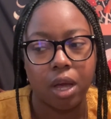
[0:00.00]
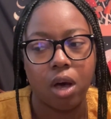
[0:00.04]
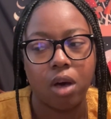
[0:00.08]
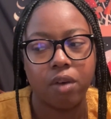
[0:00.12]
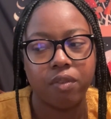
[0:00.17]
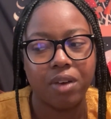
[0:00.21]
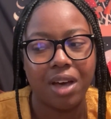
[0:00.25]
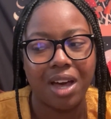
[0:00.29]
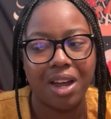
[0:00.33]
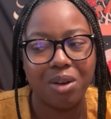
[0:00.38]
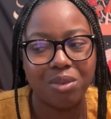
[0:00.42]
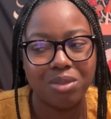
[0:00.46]

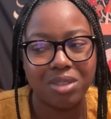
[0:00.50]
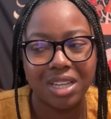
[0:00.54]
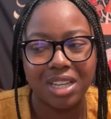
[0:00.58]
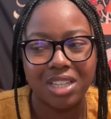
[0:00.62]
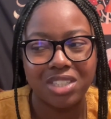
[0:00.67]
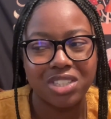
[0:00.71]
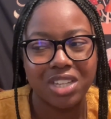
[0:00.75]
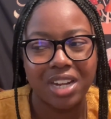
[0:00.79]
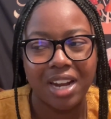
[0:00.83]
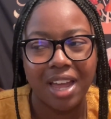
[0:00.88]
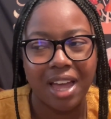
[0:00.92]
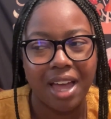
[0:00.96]
I don't think it's
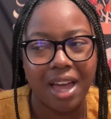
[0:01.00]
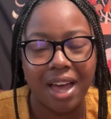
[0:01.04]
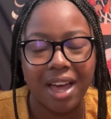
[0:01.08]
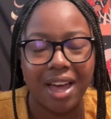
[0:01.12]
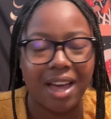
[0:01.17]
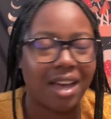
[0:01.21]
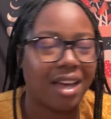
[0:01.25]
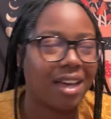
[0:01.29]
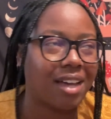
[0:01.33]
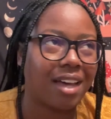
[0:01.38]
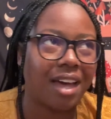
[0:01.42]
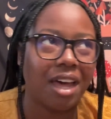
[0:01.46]
gonna,
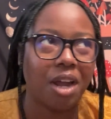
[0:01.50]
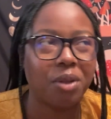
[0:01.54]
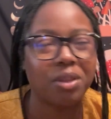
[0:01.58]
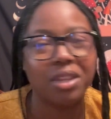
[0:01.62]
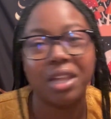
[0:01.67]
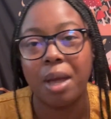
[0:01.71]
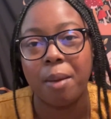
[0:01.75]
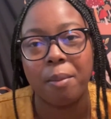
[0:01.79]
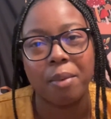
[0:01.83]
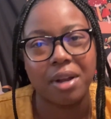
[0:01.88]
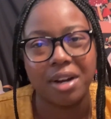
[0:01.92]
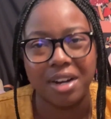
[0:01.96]
I don't
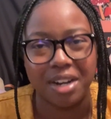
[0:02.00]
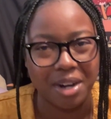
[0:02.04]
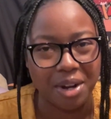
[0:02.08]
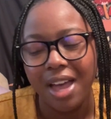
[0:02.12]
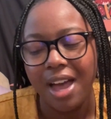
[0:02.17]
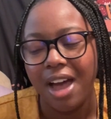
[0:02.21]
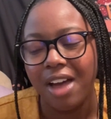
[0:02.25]
think I'm gonna know.